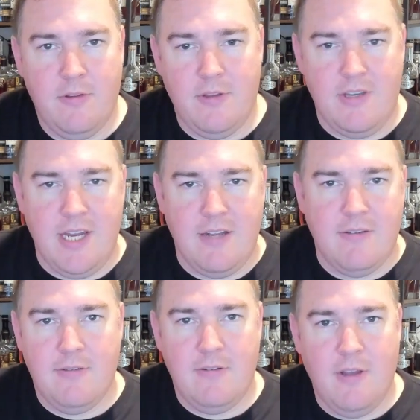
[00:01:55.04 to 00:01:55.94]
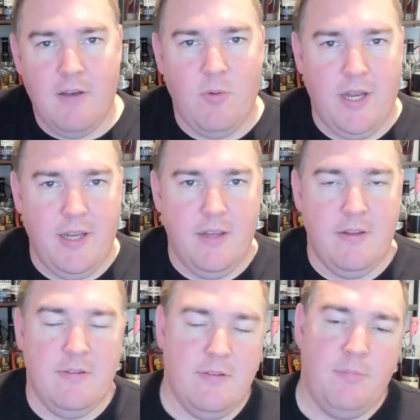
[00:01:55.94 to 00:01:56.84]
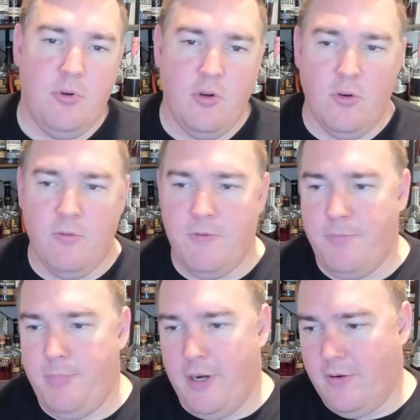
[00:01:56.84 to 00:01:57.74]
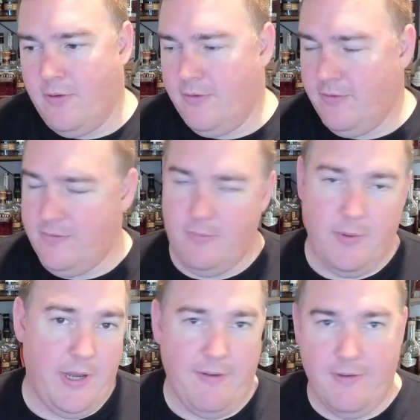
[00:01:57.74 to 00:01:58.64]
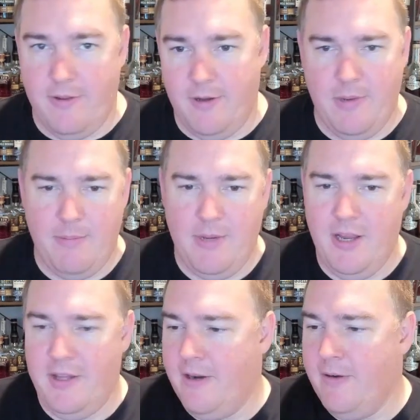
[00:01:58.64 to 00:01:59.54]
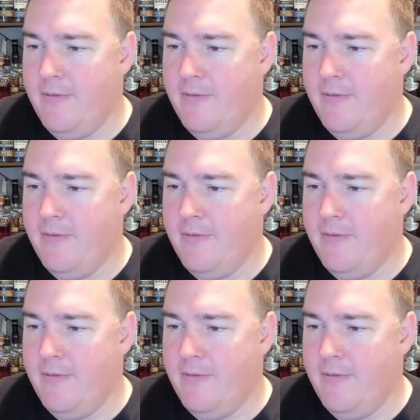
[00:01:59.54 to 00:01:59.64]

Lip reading: deets of what it is, proof, barrels, whatever there may be on there.